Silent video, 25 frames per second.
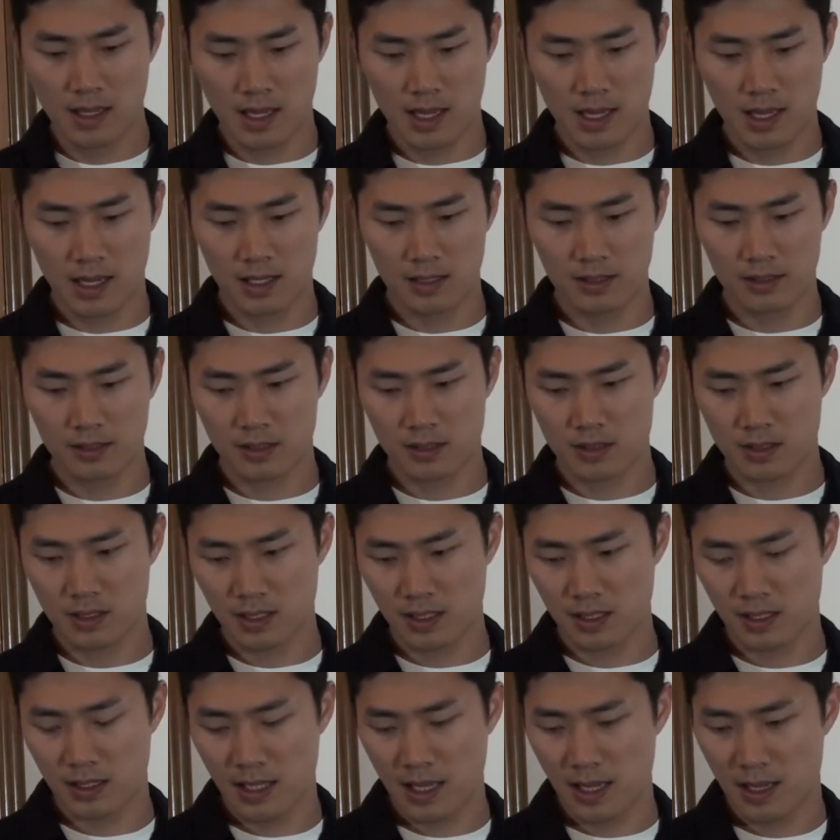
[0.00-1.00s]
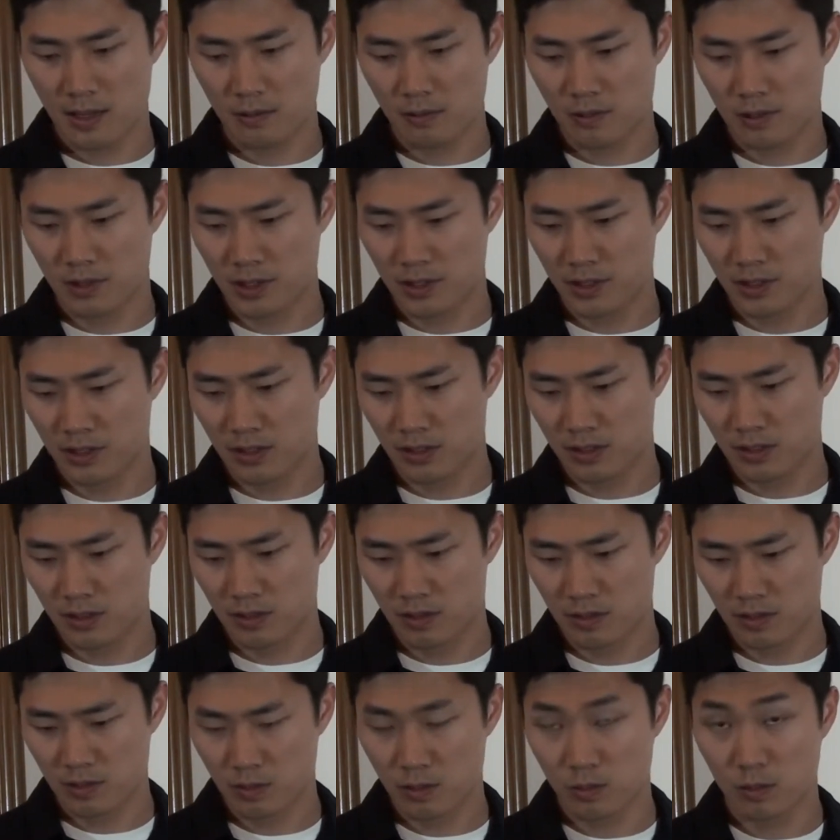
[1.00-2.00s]
It looks like that one
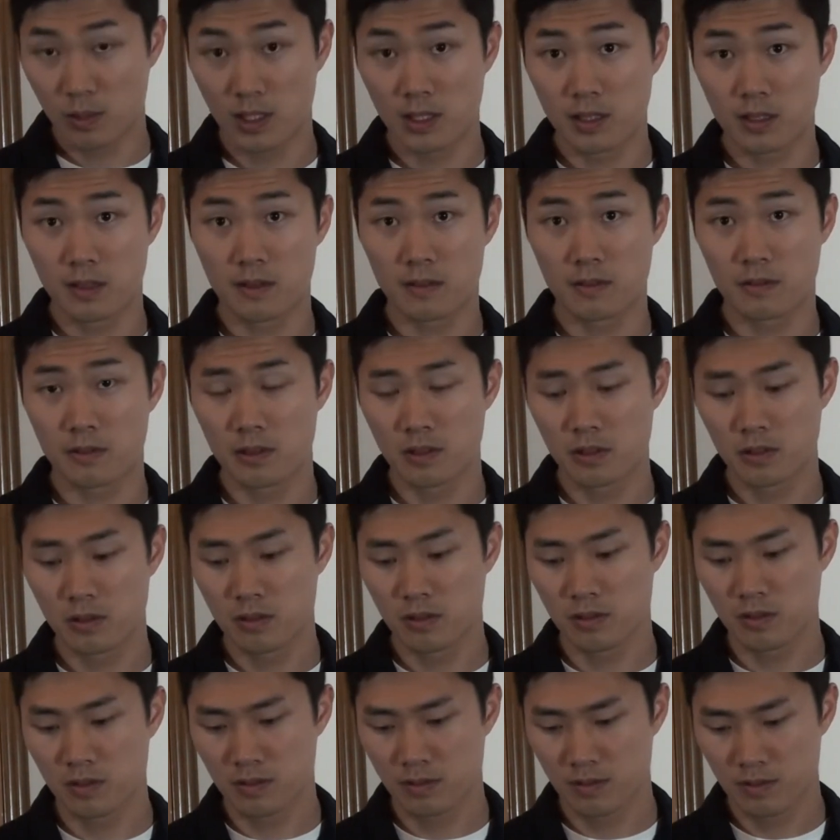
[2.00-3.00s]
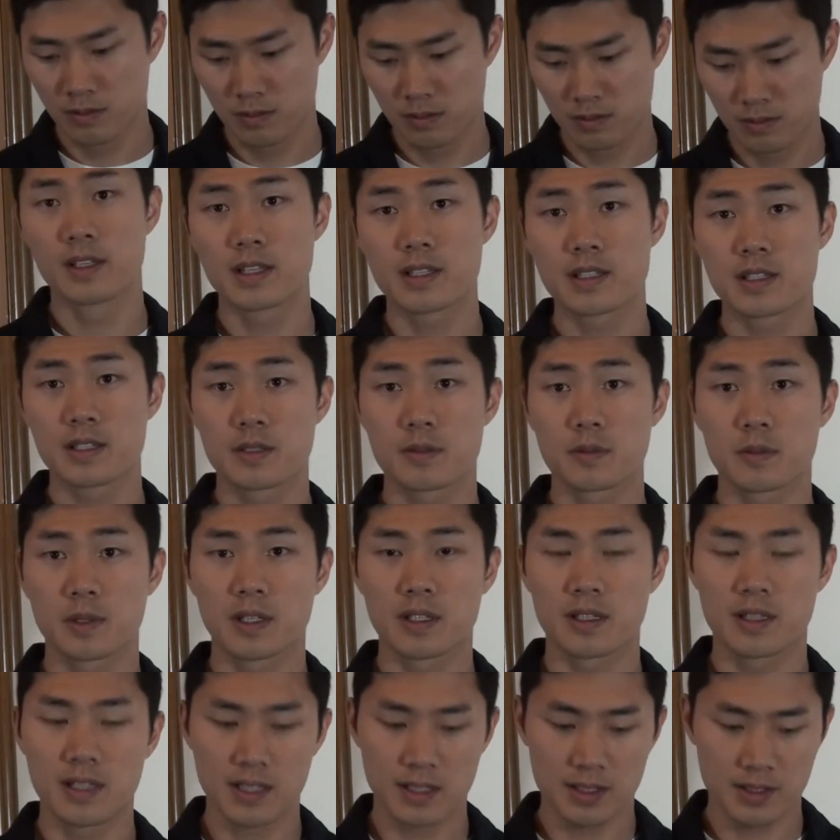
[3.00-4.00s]
went through. This is
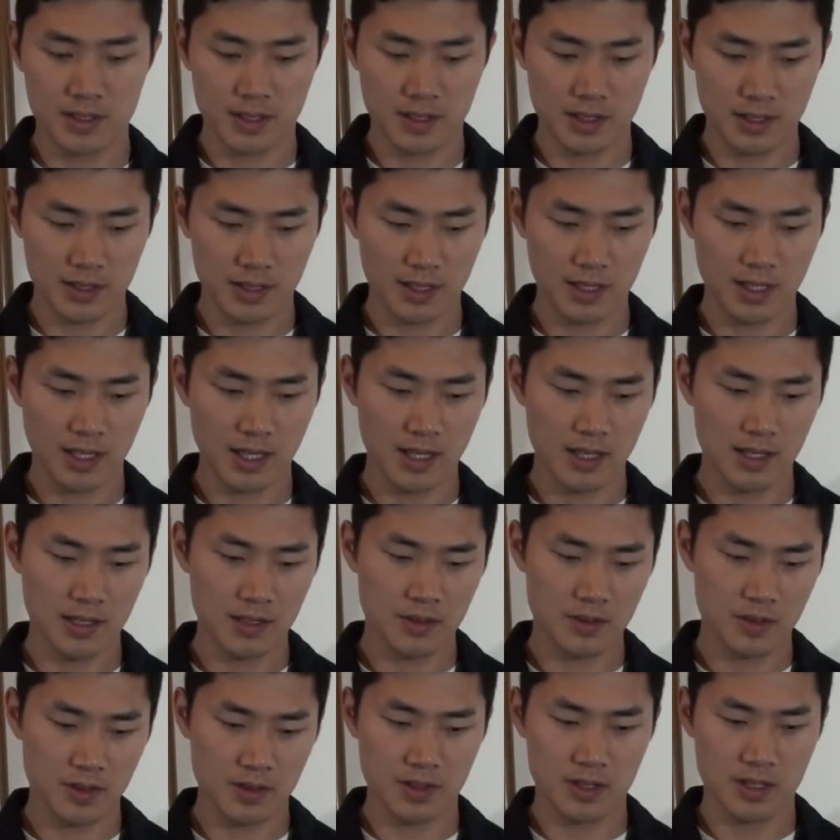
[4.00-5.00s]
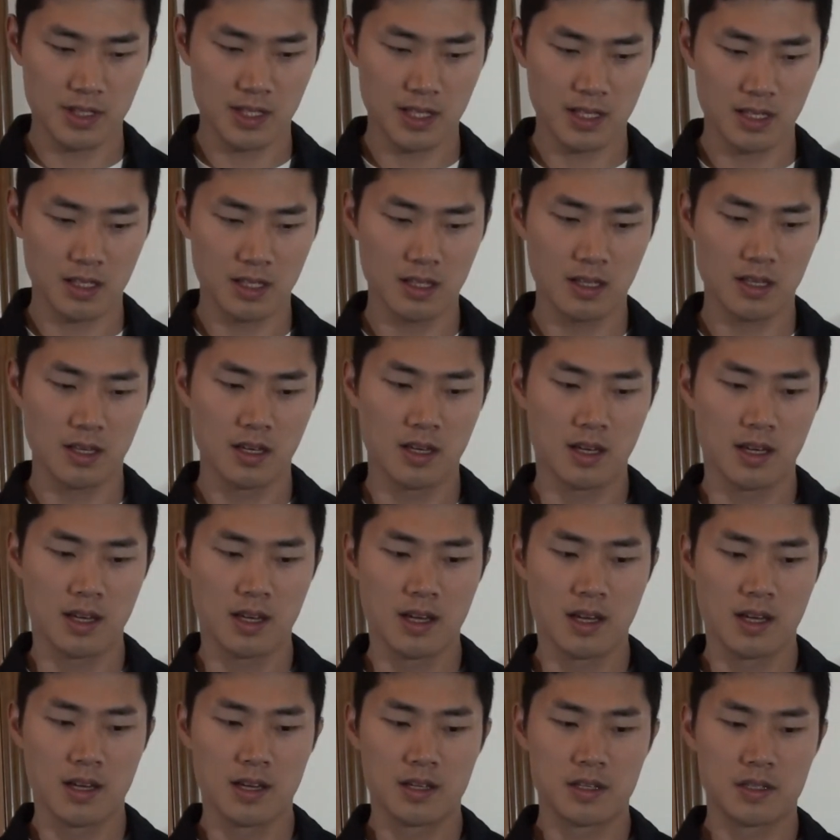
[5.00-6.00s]
where things started to get interesting.
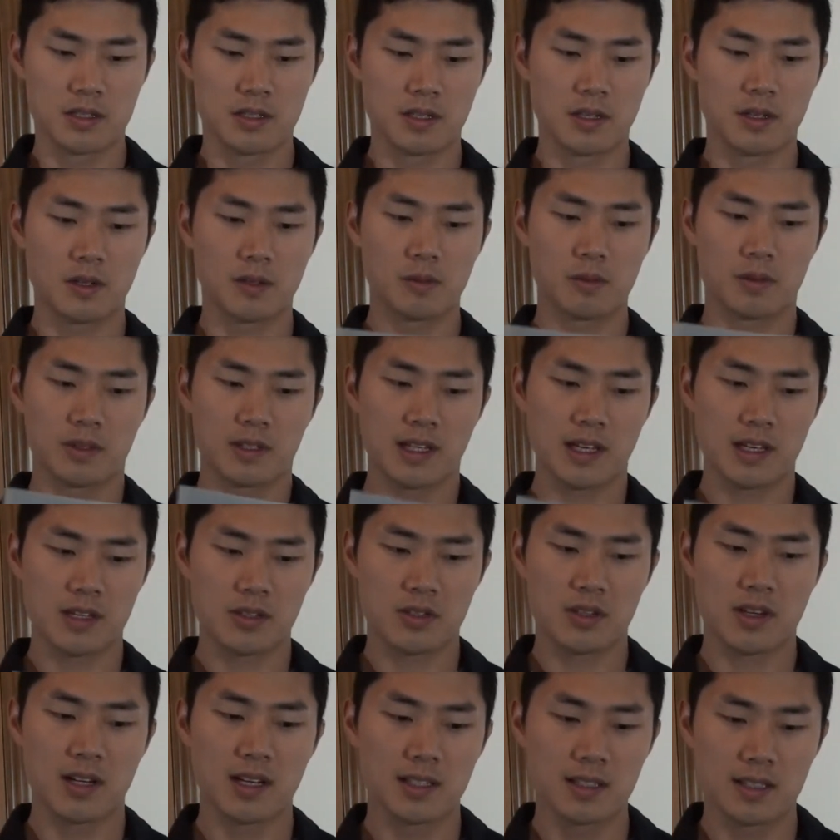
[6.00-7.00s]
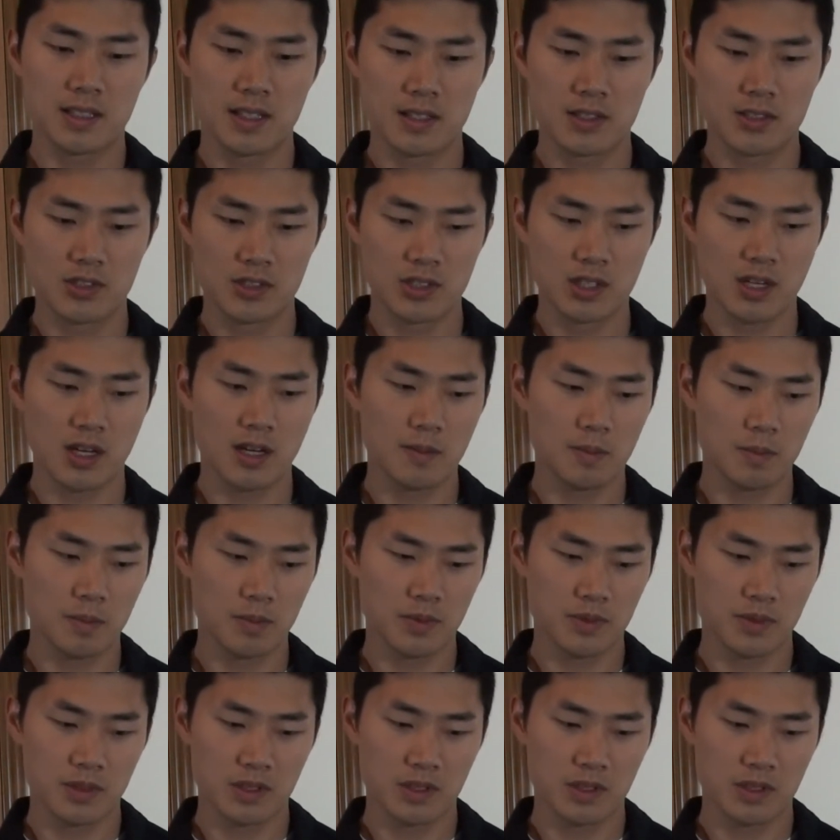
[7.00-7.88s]
So when I tried to jump